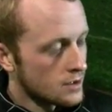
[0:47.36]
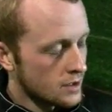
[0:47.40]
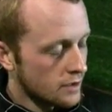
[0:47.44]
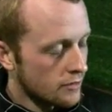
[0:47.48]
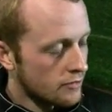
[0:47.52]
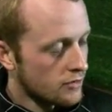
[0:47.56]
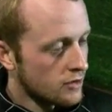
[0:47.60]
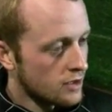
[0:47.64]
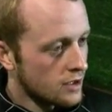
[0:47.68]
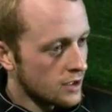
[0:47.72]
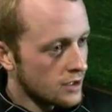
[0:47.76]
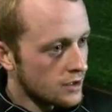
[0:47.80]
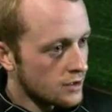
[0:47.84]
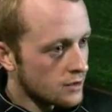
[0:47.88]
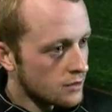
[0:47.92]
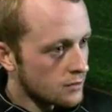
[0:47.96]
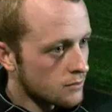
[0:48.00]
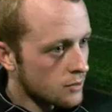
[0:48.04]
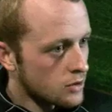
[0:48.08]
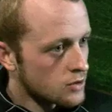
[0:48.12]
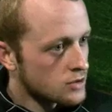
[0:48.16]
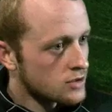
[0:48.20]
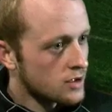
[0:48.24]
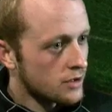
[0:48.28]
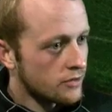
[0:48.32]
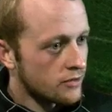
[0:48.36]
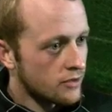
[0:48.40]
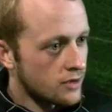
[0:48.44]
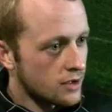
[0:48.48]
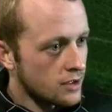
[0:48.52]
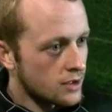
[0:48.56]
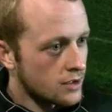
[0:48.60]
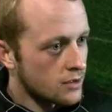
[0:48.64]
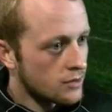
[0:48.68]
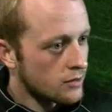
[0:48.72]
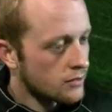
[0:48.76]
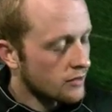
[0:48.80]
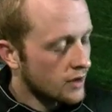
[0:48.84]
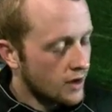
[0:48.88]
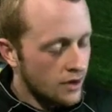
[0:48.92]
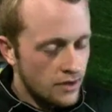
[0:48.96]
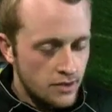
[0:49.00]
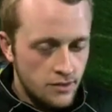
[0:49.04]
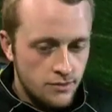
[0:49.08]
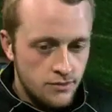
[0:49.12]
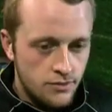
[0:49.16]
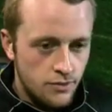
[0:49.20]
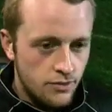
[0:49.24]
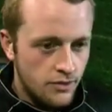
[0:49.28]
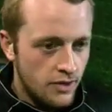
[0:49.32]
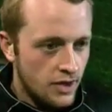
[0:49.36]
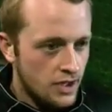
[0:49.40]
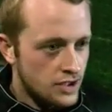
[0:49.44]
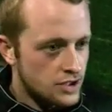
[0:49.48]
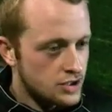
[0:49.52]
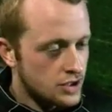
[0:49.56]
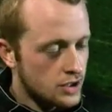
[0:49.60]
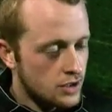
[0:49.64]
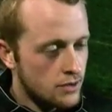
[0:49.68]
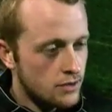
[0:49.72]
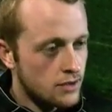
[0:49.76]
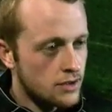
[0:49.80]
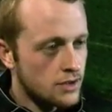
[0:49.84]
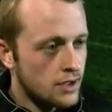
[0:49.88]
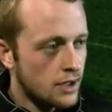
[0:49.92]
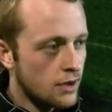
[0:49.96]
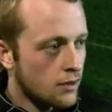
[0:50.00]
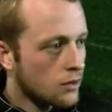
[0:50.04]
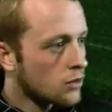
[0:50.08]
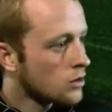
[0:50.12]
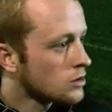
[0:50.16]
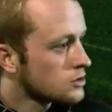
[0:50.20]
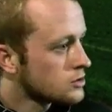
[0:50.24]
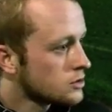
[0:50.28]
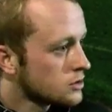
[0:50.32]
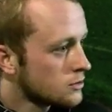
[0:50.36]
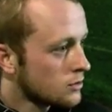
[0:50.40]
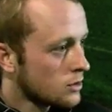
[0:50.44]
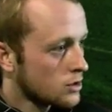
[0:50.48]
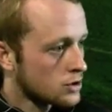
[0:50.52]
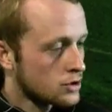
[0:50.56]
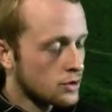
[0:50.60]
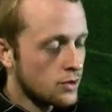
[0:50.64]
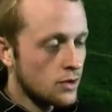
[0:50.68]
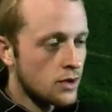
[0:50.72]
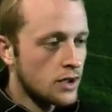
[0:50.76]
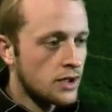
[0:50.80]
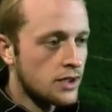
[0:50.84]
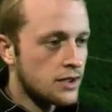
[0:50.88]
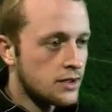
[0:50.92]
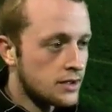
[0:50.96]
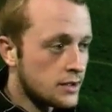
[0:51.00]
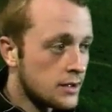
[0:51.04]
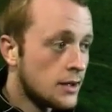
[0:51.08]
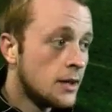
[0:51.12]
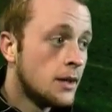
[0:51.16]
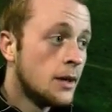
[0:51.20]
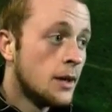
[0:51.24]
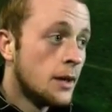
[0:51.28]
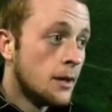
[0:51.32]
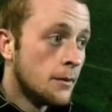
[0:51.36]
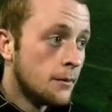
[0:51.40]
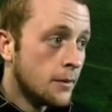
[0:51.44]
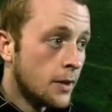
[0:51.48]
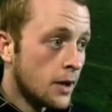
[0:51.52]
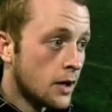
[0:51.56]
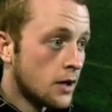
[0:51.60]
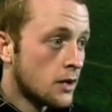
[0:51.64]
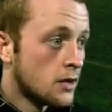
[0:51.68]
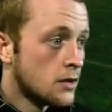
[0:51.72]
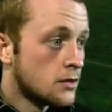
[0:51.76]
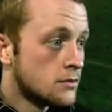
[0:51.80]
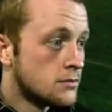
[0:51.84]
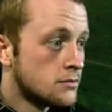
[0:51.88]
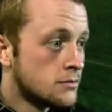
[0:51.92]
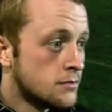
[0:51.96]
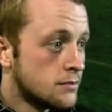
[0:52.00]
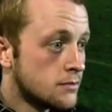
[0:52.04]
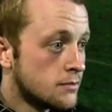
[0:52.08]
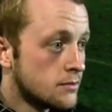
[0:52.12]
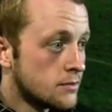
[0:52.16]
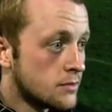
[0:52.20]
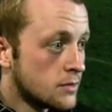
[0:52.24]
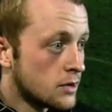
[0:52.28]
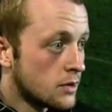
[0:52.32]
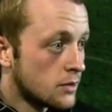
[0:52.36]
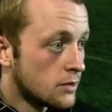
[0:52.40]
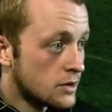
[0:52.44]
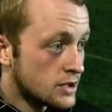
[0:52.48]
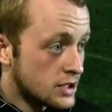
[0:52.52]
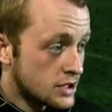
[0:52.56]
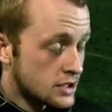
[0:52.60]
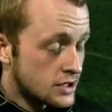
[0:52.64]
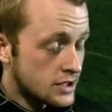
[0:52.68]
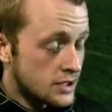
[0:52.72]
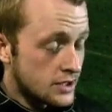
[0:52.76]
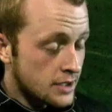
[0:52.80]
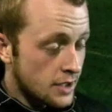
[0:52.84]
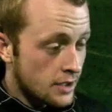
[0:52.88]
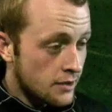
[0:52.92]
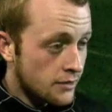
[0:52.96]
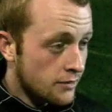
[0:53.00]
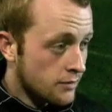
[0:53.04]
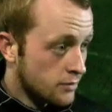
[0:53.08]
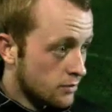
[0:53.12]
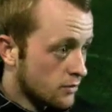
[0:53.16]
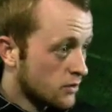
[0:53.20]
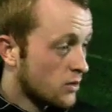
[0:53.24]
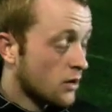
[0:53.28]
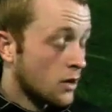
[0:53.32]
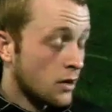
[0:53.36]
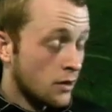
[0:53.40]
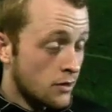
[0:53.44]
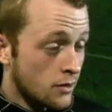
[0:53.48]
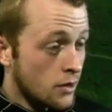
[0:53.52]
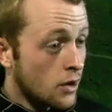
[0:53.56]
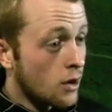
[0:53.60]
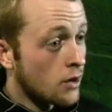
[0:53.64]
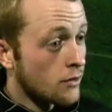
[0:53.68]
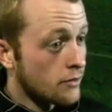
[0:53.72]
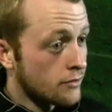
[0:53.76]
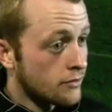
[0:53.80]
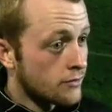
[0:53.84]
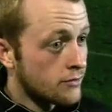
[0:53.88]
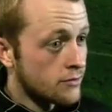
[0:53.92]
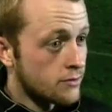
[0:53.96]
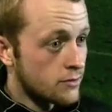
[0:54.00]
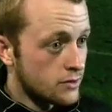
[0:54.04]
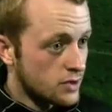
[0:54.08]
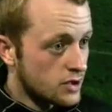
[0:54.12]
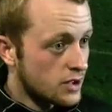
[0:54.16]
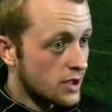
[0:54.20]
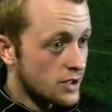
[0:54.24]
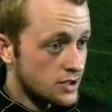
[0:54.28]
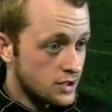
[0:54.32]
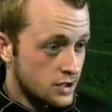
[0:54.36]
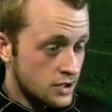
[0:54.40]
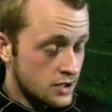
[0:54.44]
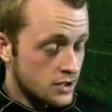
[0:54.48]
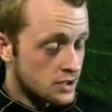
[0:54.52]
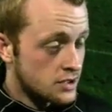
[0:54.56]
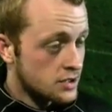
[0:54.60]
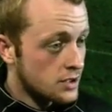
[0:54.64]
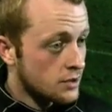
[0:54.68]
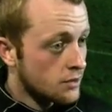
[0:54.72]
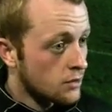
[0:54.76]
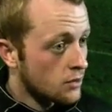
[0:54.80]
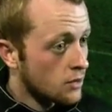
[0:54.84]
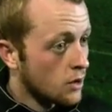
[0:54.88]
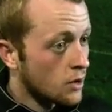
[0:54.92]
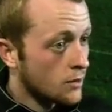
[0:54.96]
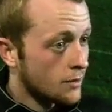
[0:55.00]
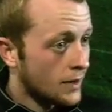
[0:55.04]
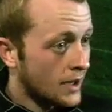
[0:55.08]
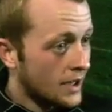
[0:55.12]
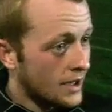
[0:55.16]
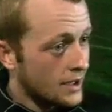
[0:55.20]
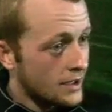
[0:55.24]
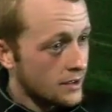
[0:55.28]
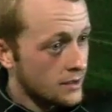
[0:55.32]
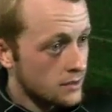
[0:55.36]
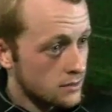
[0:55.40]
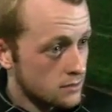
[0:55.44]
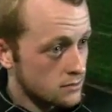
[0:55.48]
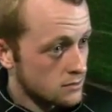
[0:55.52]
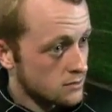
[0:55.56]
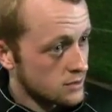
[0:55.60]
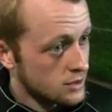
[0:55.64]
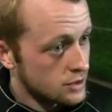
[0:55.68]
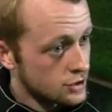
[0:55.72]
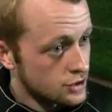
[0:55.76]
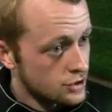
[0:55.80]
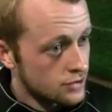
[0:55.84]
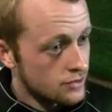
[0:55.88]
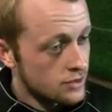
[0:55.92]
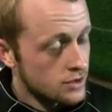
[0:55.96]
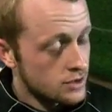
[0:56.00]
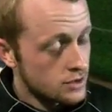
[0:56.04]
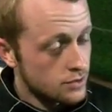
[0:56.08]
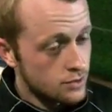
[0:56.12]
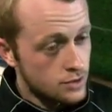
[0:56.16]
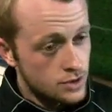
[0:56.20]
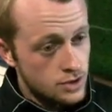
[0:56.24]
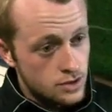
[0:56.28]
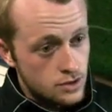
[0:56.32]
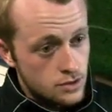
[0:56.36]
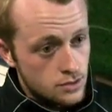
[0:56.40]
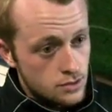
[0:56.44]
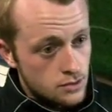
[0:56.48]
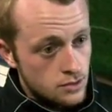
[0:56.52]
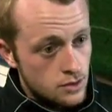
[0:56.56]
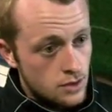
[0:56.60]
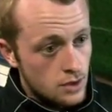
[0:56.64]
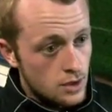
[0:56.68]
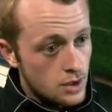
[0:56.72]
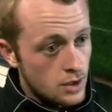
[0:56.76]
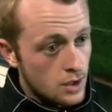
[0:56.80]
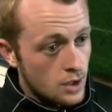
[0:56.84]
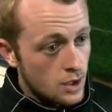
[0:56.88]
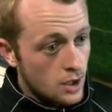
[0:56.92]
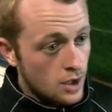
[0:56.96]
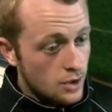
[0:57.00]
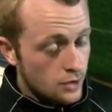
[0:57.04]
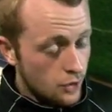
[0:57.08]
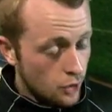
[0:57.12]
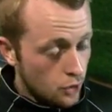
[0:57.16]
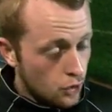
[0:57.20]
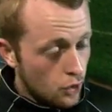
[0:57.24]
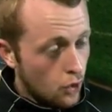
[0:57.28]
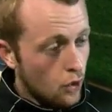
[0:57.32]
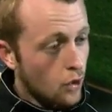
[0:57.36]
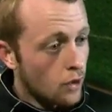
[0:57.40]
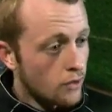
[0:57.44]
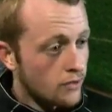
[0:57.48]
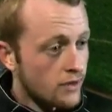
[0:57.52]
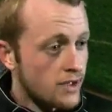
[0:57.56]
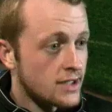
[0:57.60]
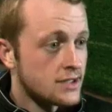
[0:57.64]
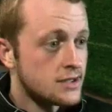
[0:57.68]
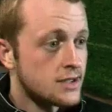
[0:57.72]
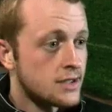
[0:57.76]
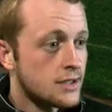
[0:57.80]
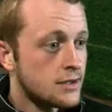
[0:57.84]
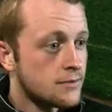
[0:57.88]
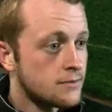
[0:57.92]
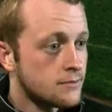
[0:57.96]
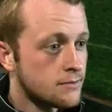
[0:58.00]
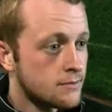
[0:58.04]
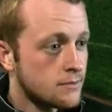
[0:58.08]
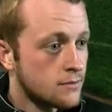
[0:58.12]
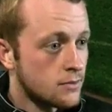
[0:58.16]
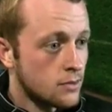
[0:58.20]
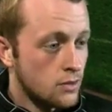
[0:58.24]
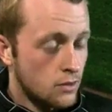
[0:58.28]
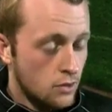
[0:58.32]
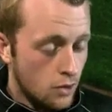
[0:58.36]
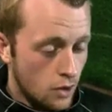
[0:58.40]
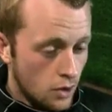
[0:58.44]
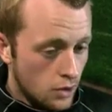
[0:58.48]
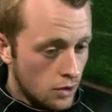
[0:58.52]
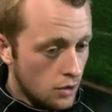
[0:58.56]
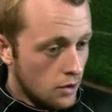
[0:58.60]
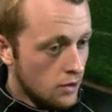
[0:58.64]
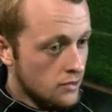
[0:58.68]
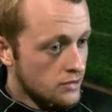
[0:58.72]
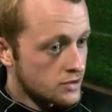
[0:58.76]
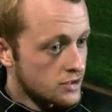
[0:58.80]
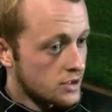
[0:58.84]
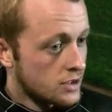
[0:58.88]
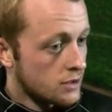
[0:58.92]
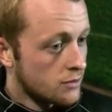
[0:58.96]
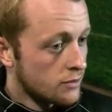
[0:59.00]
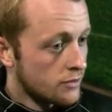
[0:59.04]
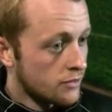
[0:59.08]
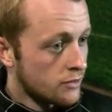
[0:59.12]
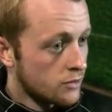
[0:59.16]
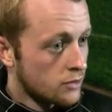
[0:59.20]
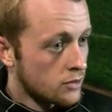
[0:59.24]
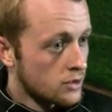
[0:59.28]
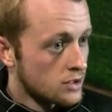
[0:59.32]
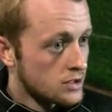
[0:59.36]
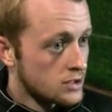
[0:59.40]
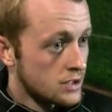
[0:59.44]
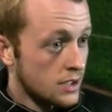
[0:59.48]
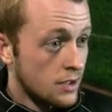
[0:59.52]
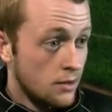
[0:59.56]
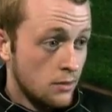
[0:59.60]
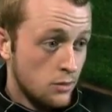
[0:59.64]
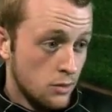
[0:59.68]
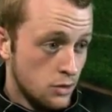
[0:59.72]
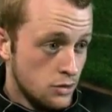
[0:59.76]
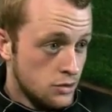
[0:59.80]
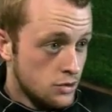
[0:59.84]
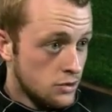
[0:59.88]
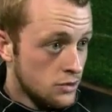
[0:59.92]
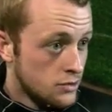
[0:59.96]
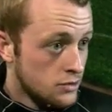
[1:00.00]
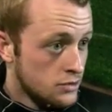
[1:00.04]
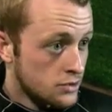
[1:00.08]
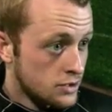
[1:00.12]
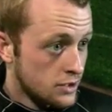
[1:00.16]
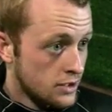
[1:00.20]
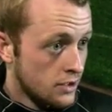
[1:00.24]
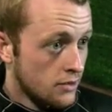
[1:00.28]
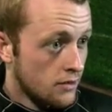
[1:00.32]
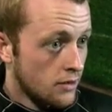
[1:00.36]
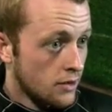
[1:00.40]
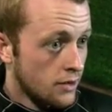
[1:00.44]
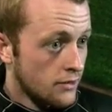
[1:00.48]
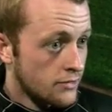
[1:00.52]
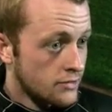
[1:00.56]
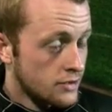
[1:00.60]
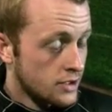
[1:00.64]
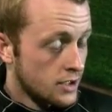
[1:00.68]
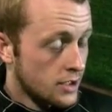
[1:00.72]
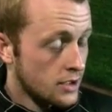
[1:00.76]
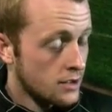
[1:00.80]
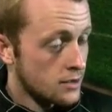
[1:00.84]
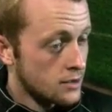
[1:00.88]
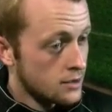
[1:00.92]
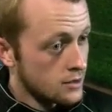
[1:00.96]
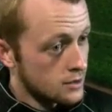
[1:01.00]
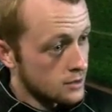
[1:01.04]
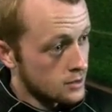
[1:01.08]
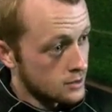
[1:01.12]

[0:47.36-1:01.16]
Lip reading: Definitely, most definitely. Without a shadow of doubt, we've got too much quality. But we just need we've got a lot of, as you can see, we've got about 8 injuries, which are the core of our team. We've got a lot of centre midfielders out, we've got 2 centre halves out.